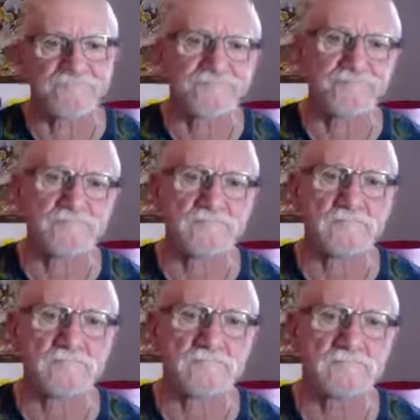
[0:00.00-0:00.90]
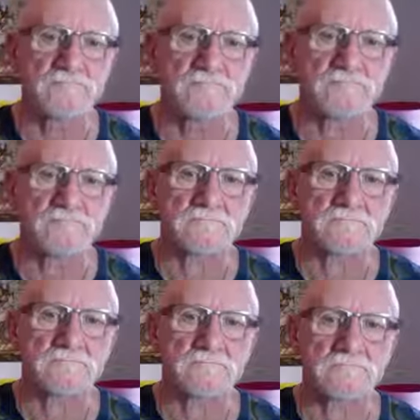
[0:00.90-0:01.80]

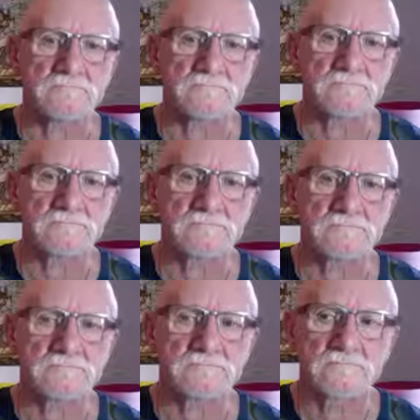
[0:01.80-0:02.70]
(no one is talking)